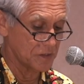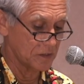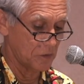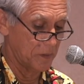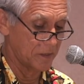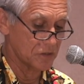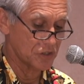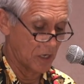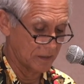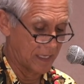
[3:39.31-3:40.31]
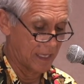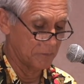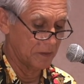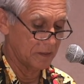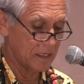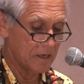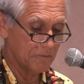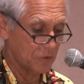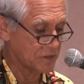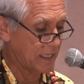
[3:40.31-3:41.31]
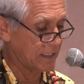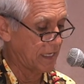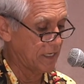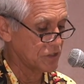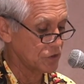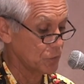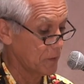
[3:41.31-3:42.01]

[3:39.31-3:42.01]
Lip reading: and commends John Cadman for his dedication to